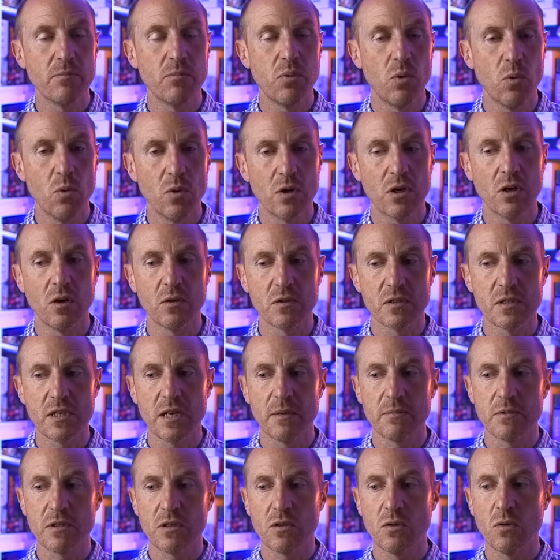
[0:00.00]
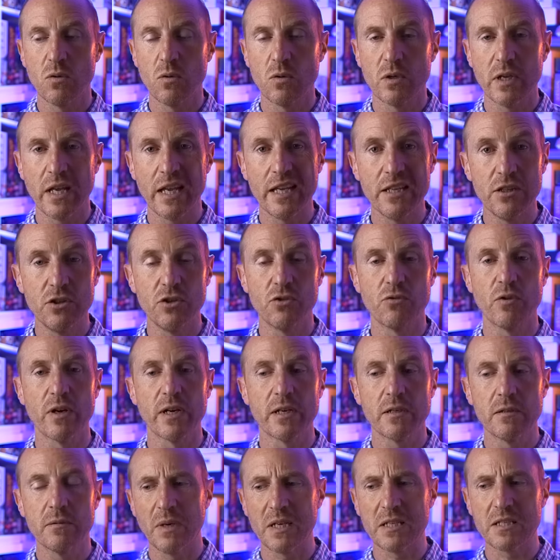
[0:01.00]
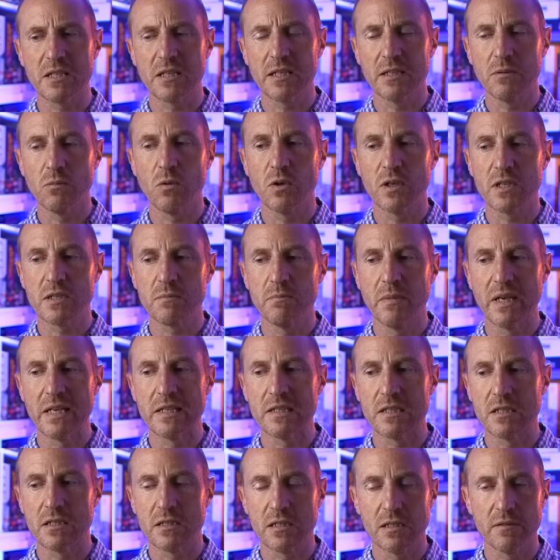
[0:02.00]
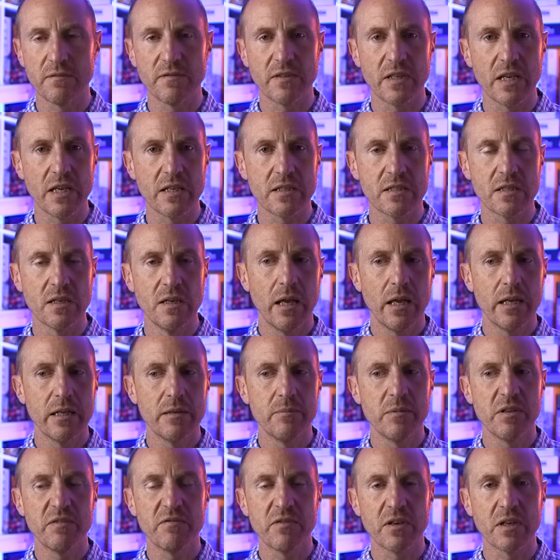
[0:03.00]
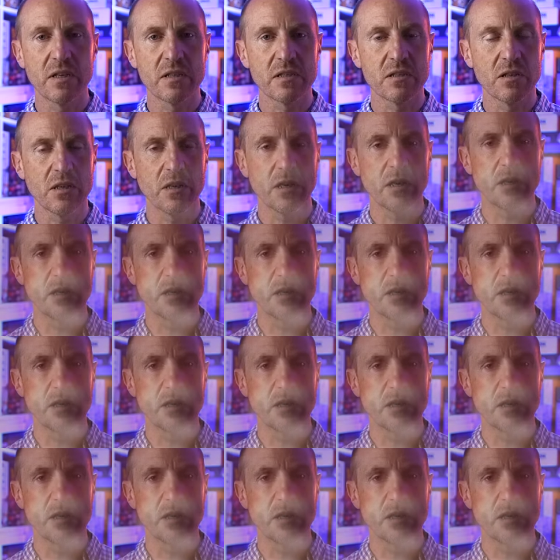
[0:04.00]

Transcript: important concept called hindering. Basically what this means is if there's enemy figures that